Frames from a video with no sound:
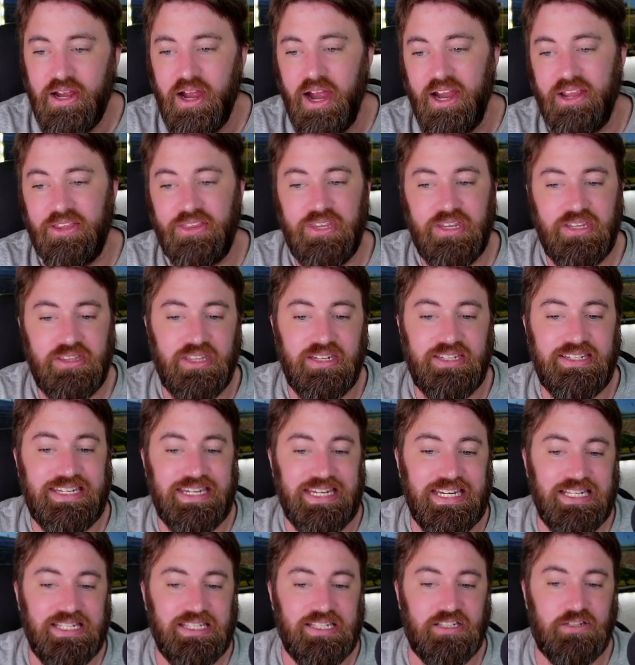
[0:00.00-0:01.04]
I think the
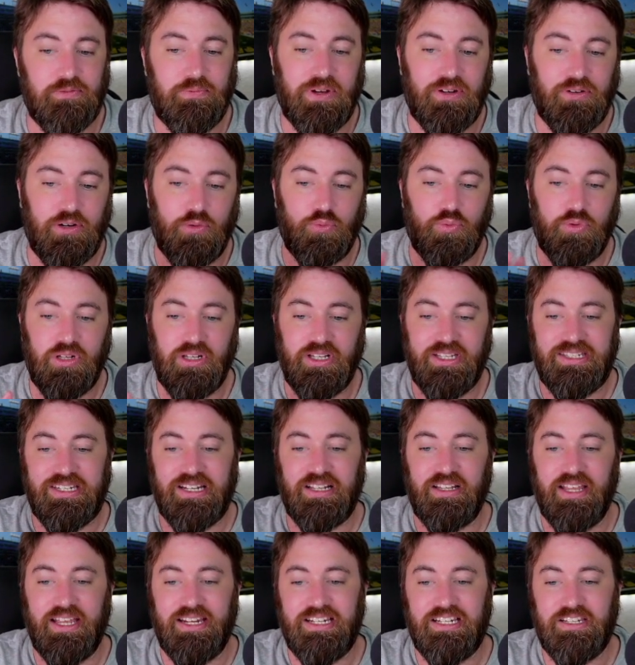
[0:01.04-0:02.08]
teens is a very
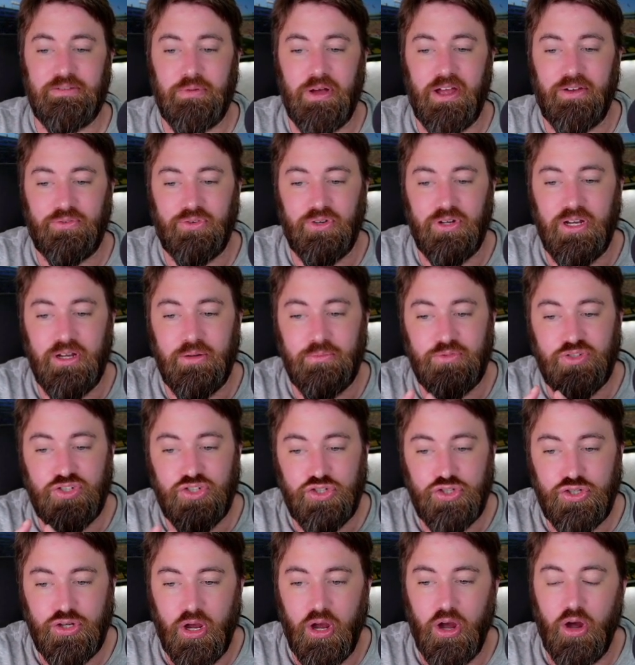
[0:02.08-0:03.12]
realistic landing spot for him,
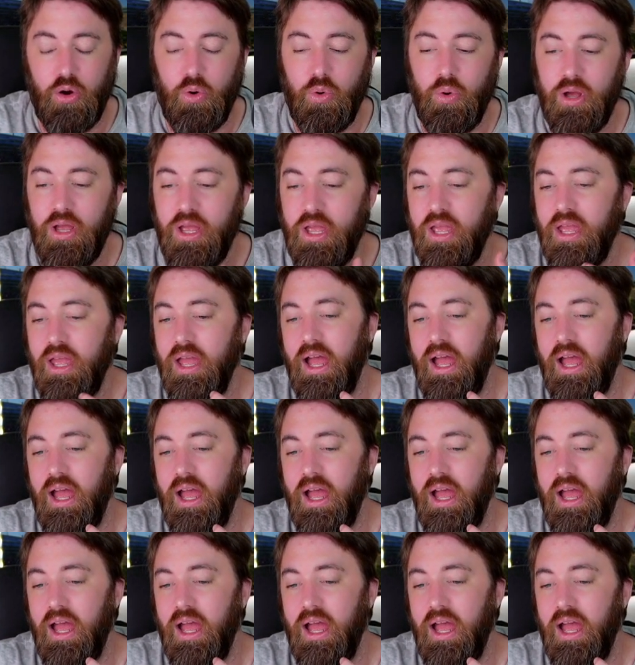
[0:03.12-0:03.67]
so